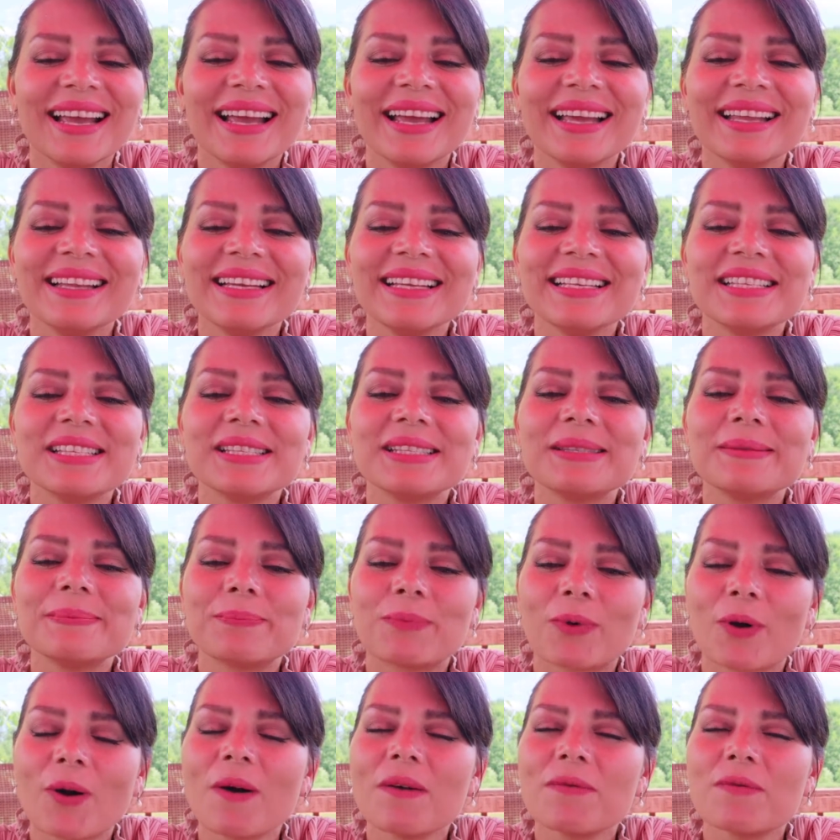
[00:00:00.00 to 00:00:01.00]
and it's
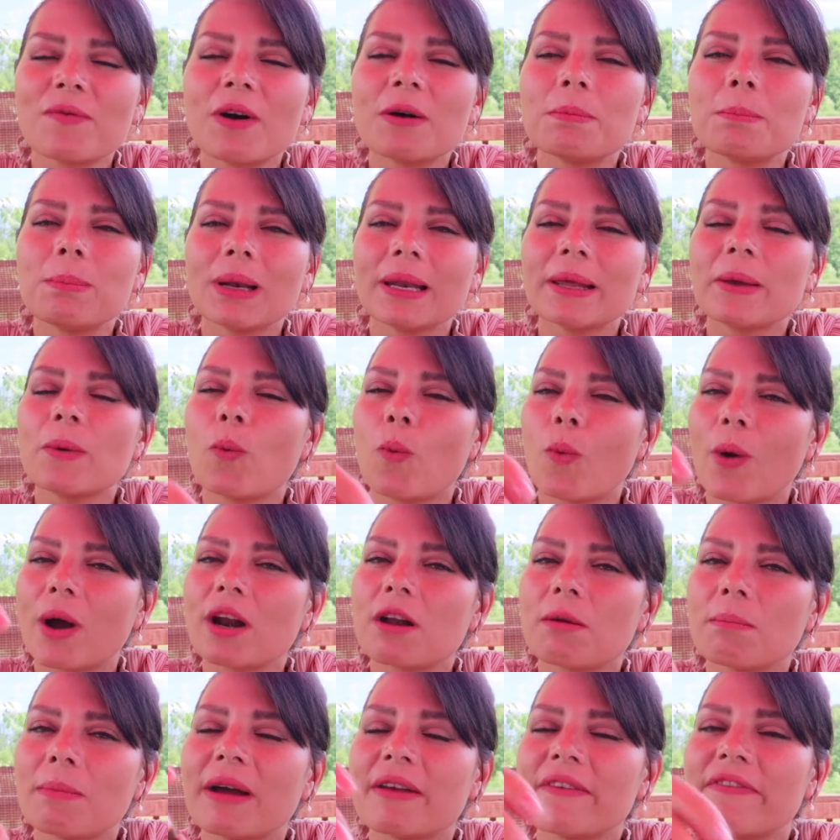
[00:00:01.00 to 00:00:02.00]
probably
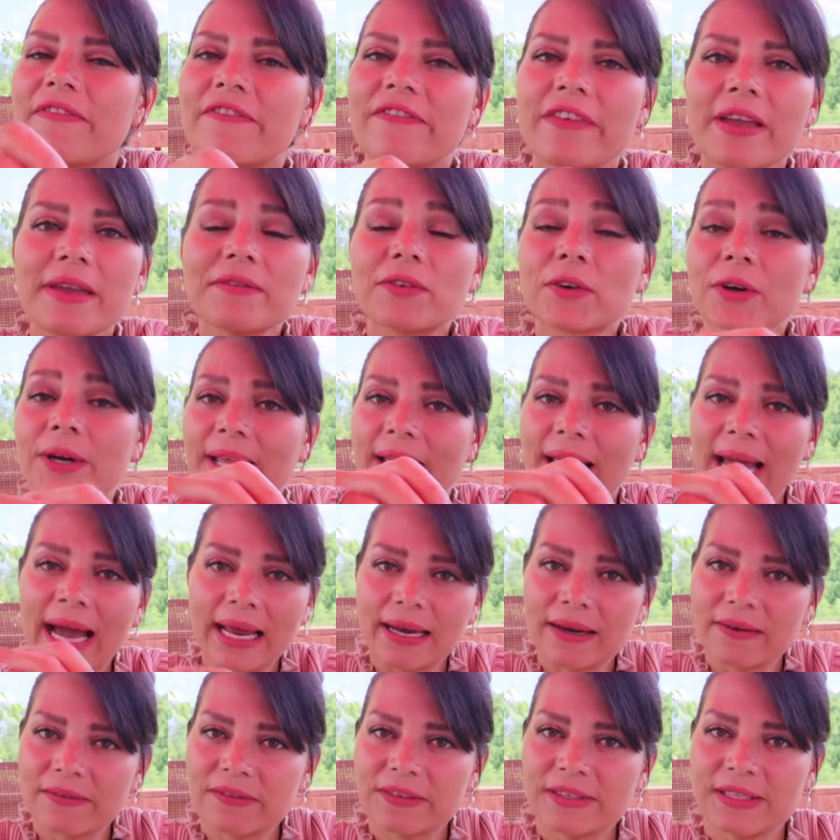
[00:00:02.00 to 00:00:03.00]
one of my favorite
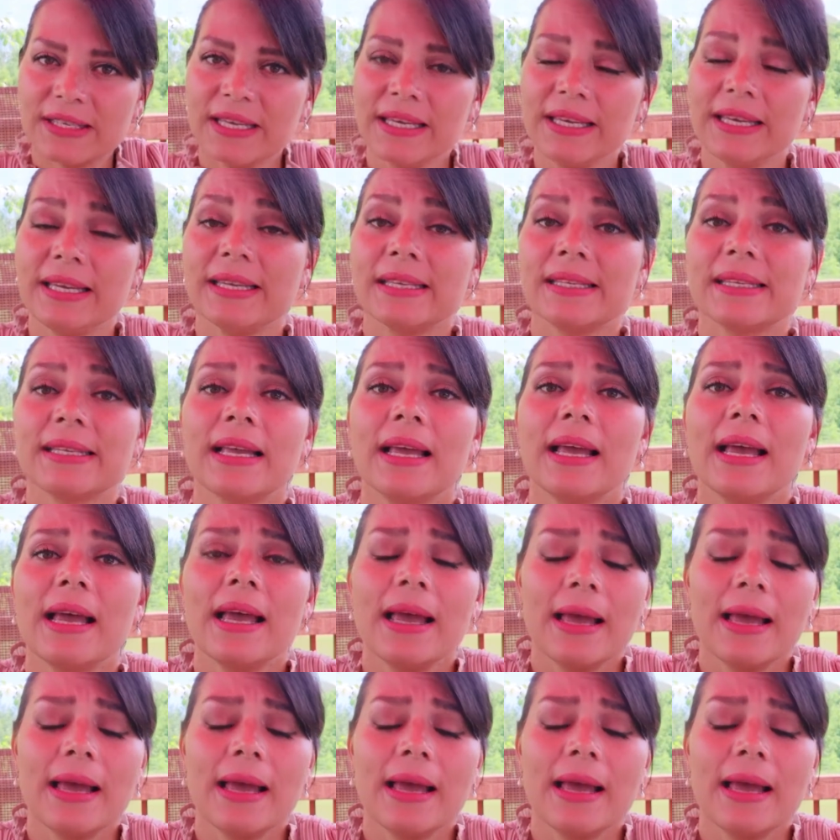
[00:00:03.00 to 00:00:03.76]
kind of teas.